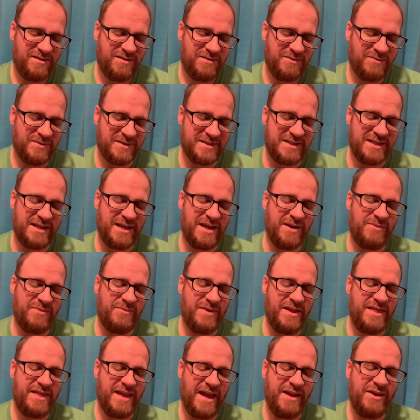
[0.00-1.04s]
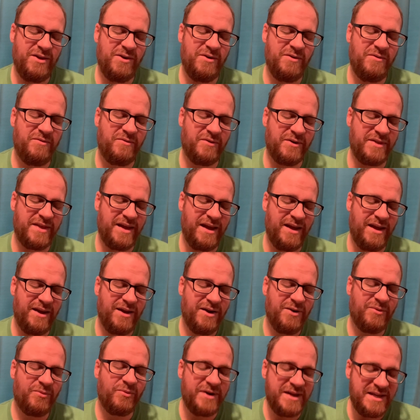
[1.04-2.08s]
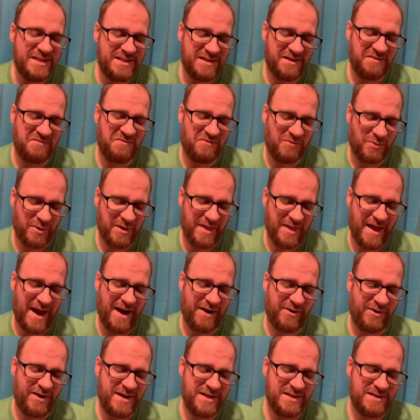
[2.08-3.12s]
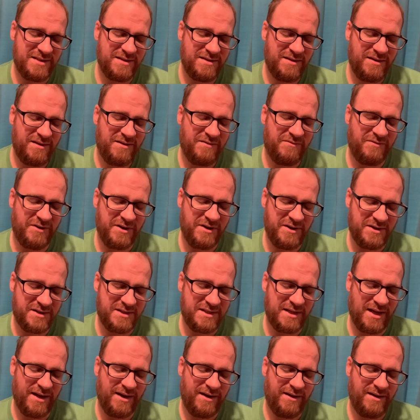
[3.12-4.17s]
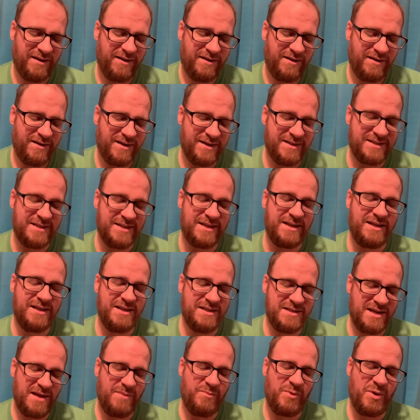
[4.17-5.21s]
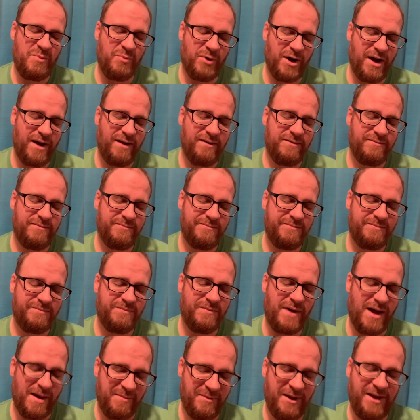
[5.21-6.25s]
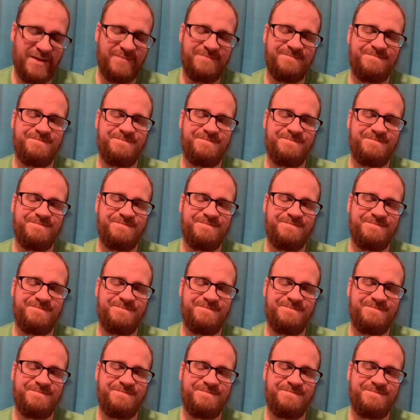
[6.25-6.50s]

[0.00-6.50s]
Once again, we thank you for the reason for that grace for your Son. And it's in his name we pray. Amen.